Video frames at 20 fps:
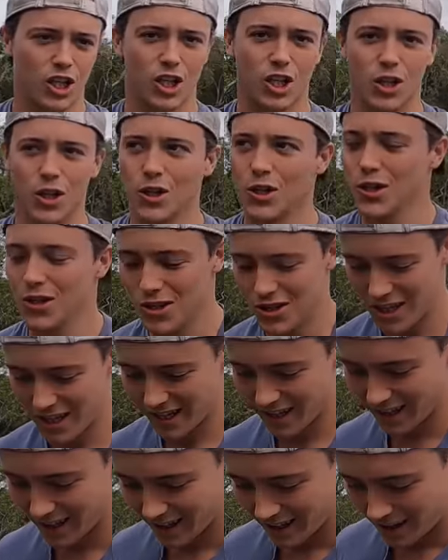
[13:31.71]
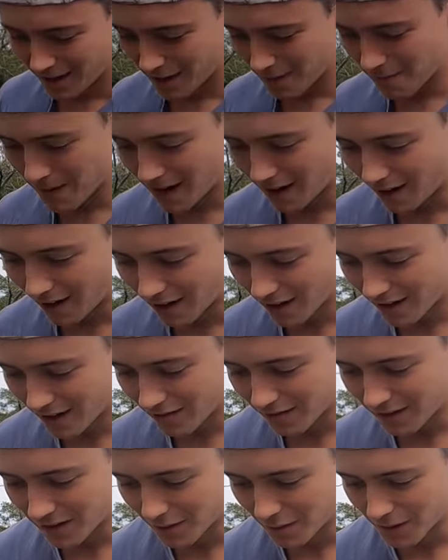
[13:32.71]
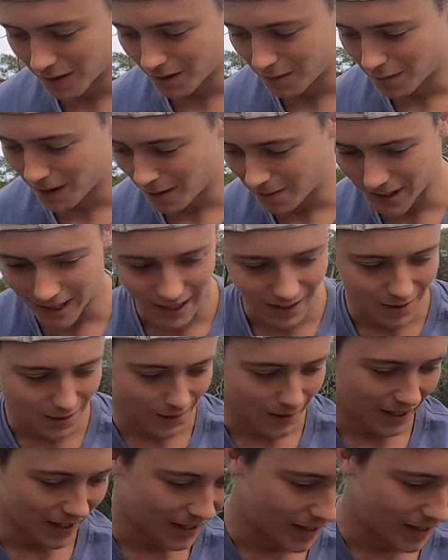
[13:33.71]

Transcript: huge Man, I don't even think we're gonna be able to eat all